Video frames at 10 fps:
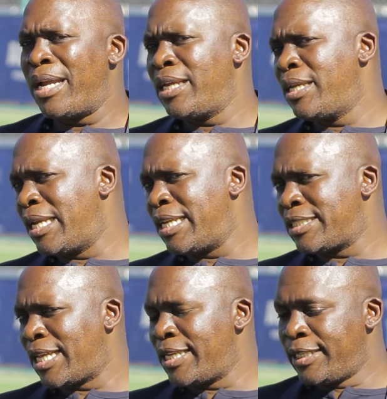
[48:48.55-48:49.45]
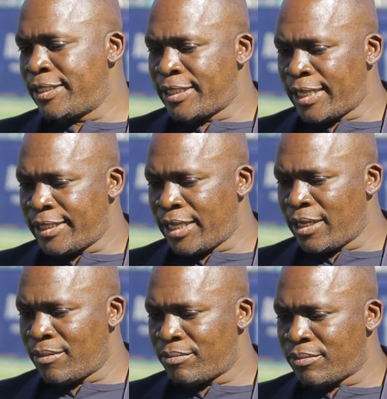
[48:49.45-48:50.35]
my understanding is that
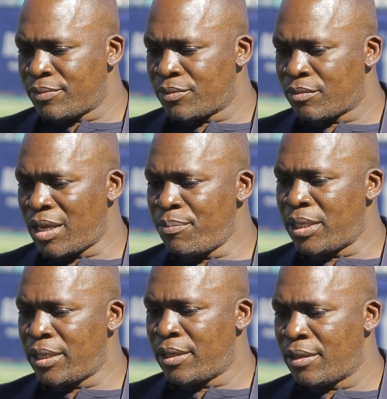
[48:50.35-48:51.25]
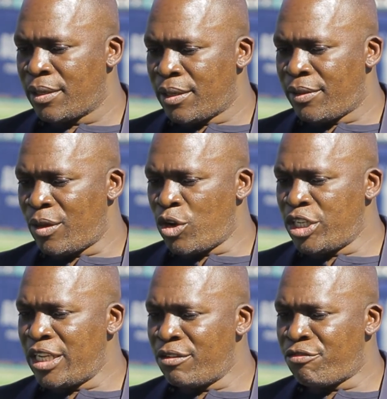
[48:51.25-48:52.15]
maybe the
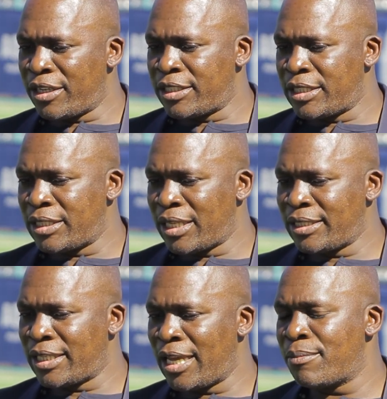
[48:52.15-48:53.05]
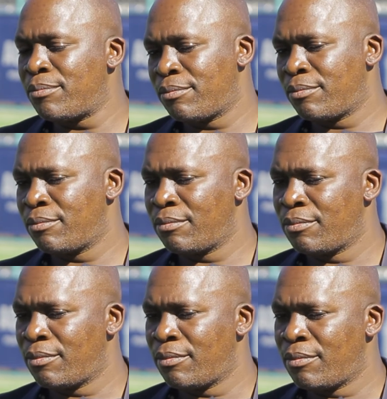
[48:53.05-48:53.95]
only effect that came,
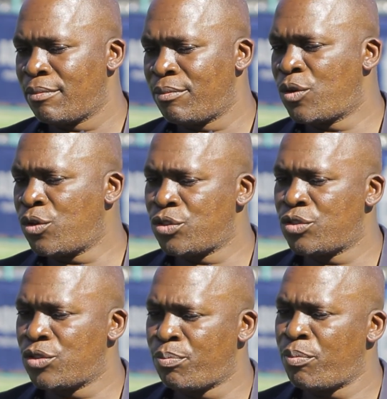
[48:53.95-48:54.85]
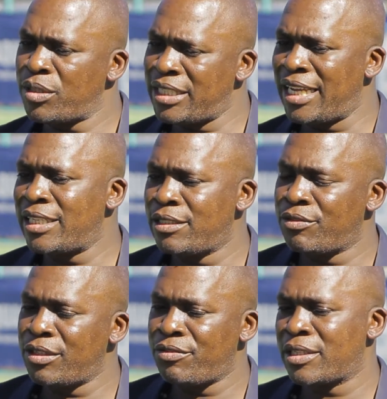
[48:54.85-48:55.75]
because
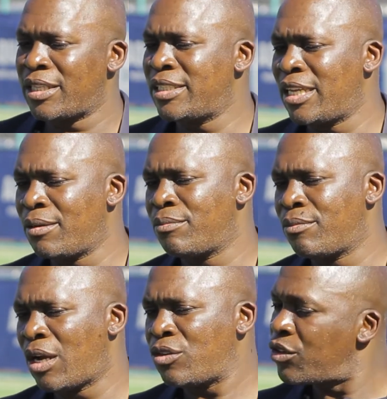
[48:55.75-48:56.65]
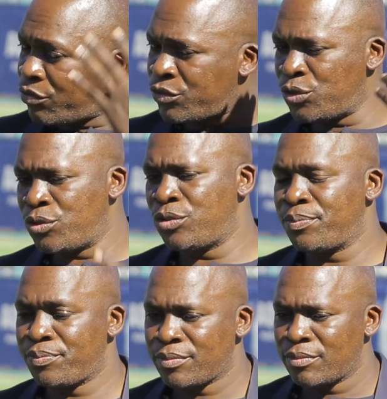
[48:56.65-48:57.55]
negative effect that came out of juju,
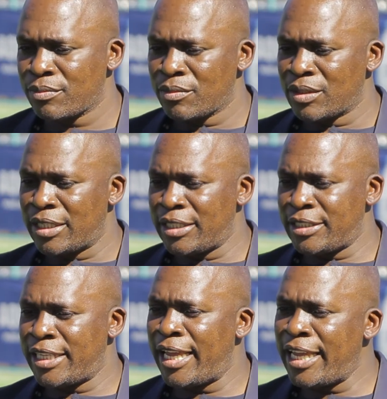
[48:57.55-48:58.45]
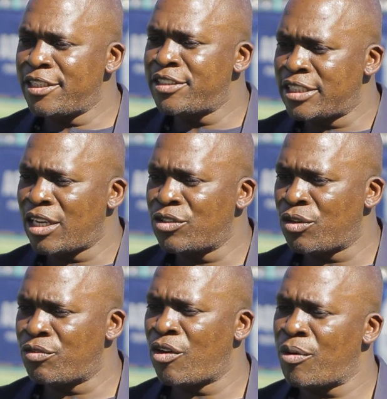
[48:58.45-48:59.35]
is the end
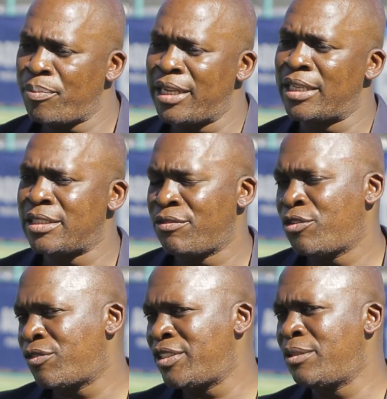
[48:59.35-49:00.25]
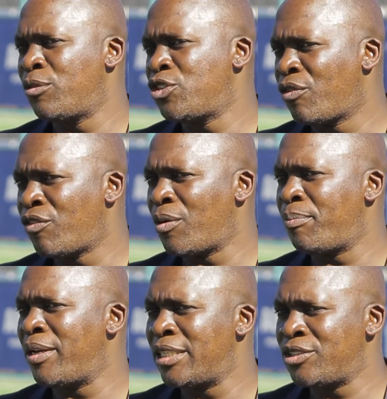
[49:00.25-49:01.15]
result of our players. If you have seen most of our
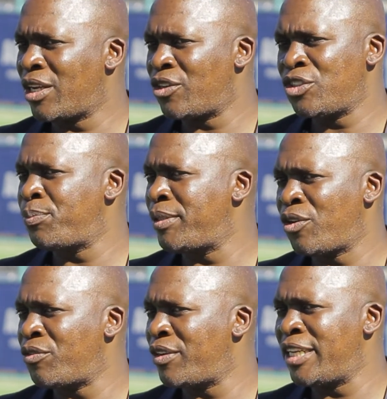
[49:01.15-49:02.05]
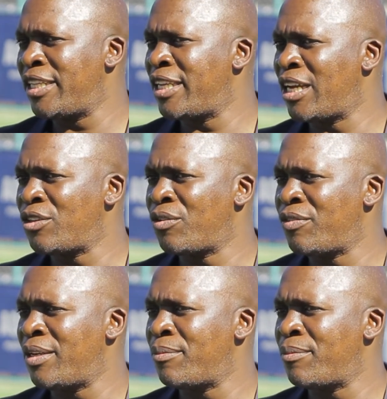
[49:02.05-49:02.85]
players, you cannot speak of anything out of